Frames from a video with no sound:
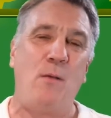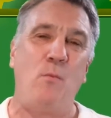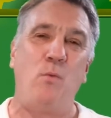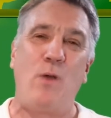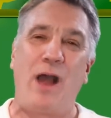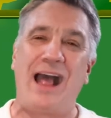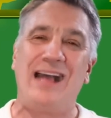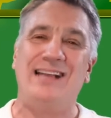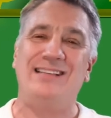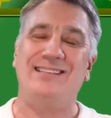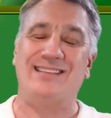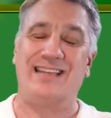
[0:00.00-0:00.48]

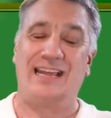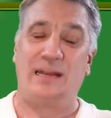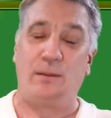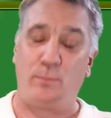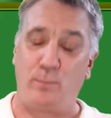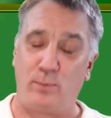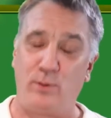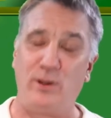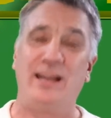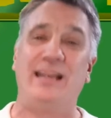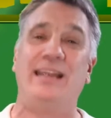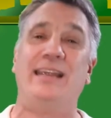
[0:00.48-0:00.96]
as they
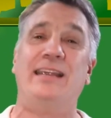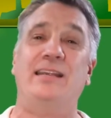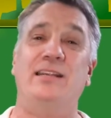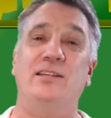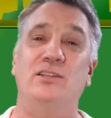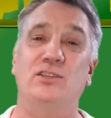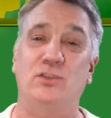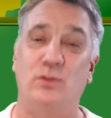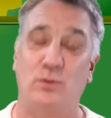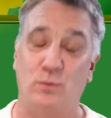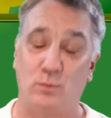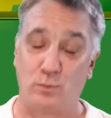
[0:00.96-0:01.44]

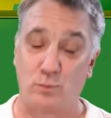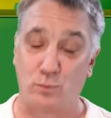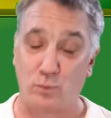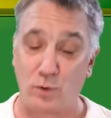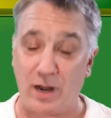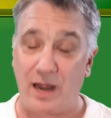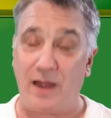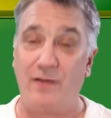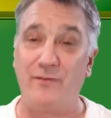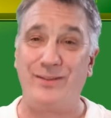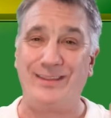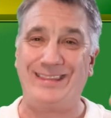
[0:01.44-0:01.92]
please,
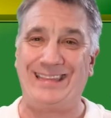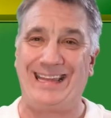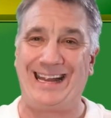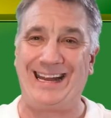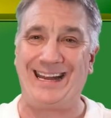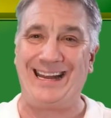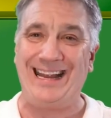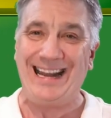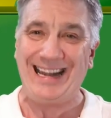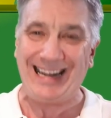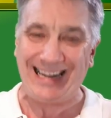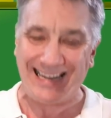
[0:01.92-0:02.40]
rather than
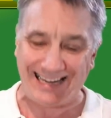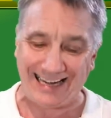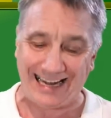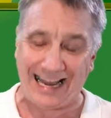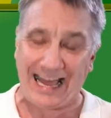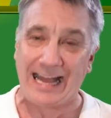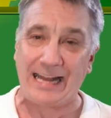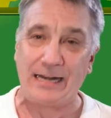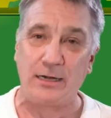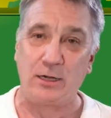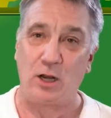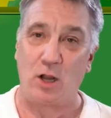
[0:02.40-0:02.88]
they're
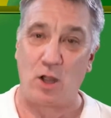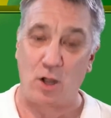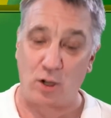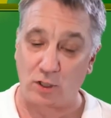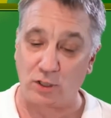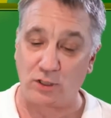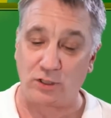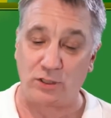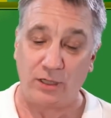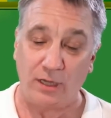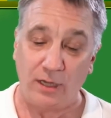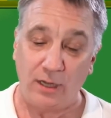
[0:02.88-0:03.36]

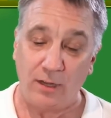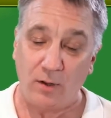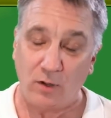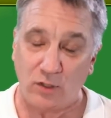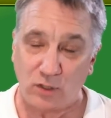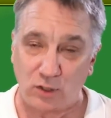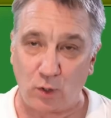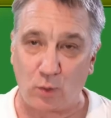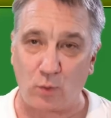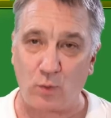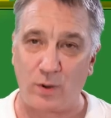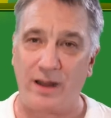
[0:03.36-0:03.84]
landlocked,
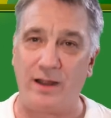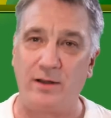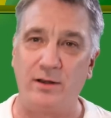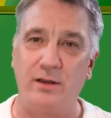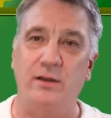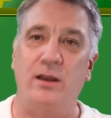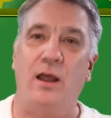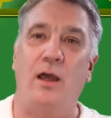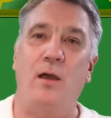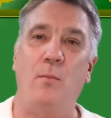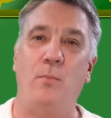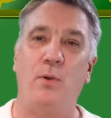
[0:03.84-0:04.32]

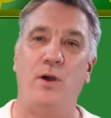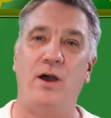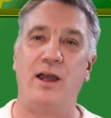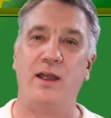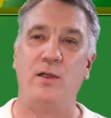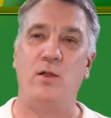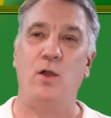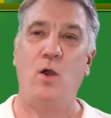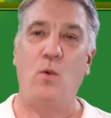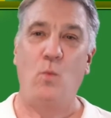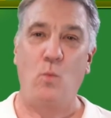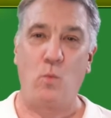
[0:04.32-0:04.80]
surrounded
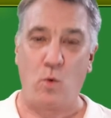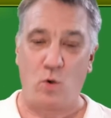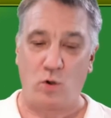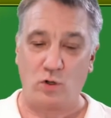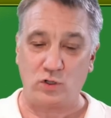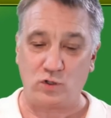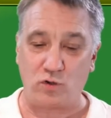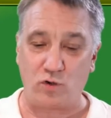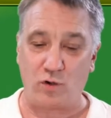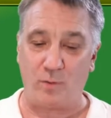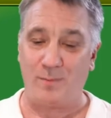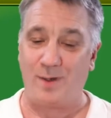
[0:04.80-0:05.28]
by
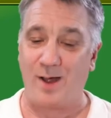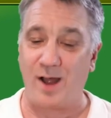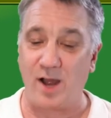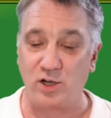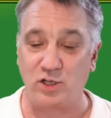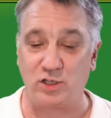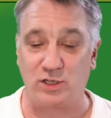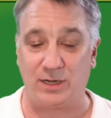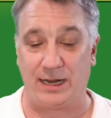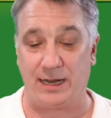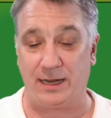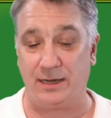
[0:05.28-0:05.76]
water and
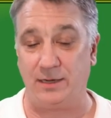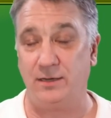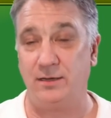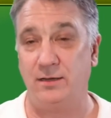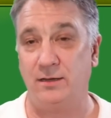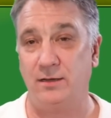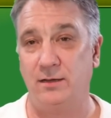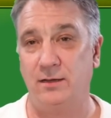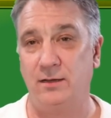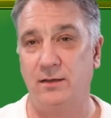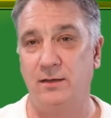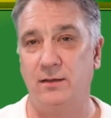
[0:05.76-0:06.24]
marshland,
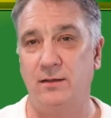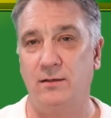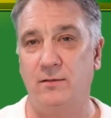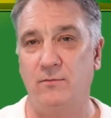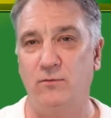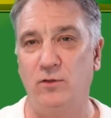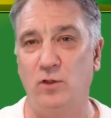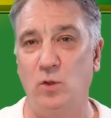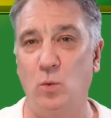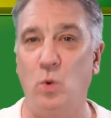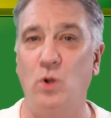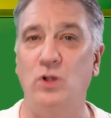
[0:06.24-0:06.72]

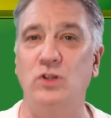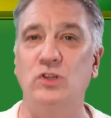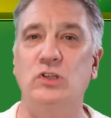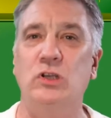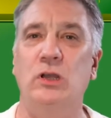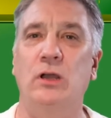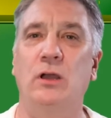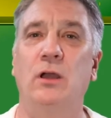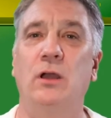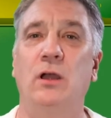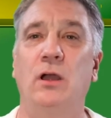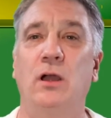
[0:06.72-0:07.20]
for the want
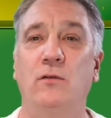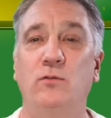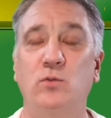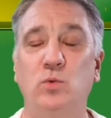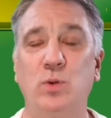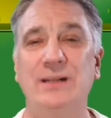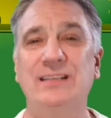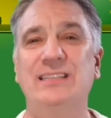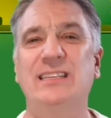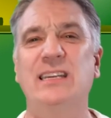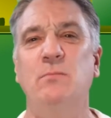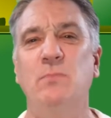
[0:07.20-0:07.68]
of
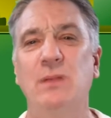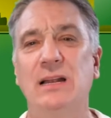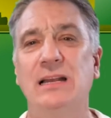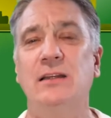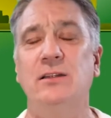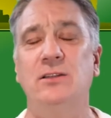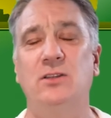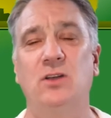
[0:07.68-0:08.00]
$20 million